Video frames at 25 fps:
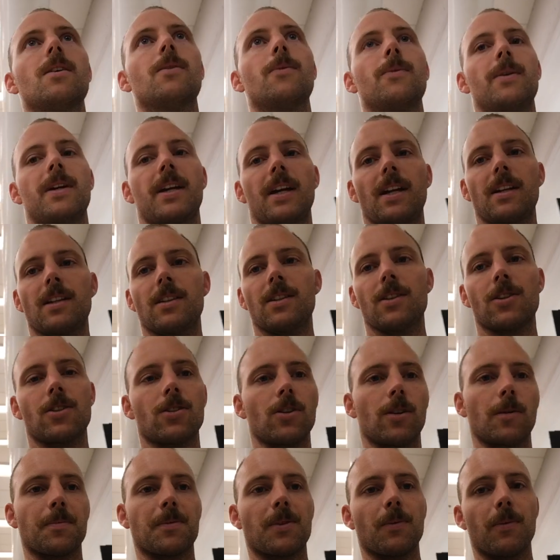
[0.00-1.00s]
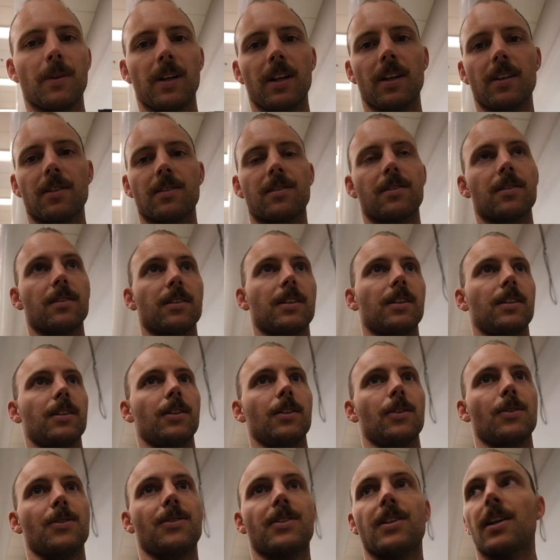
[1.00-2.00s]
We get in the shops and we instantly
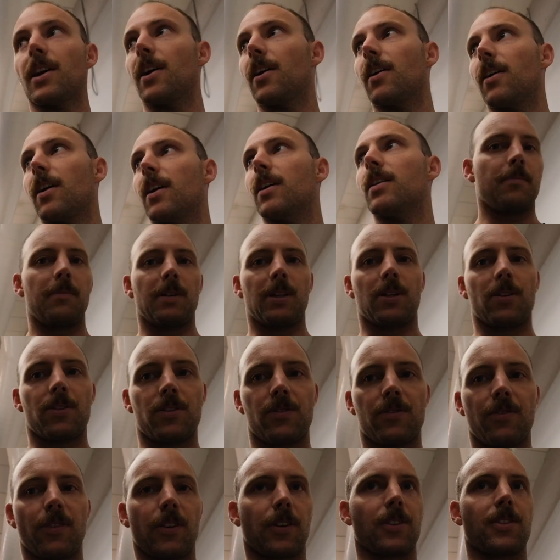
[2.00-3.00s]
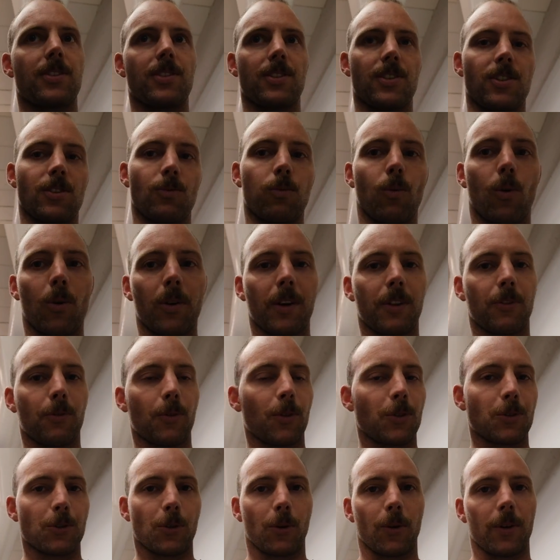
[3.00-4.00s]
lose Sarah because Fox is just walking through
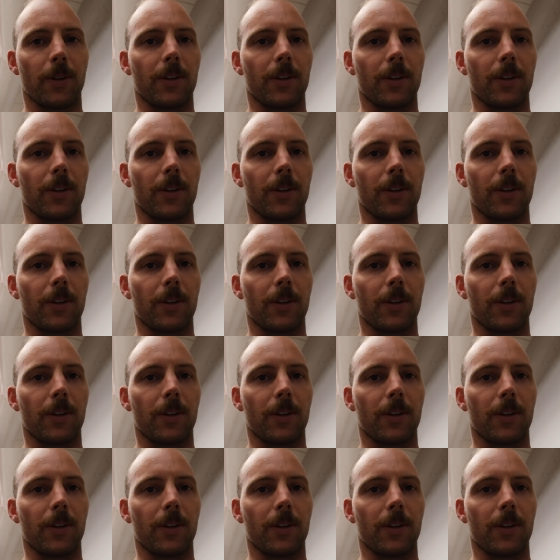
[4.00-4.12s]
the toy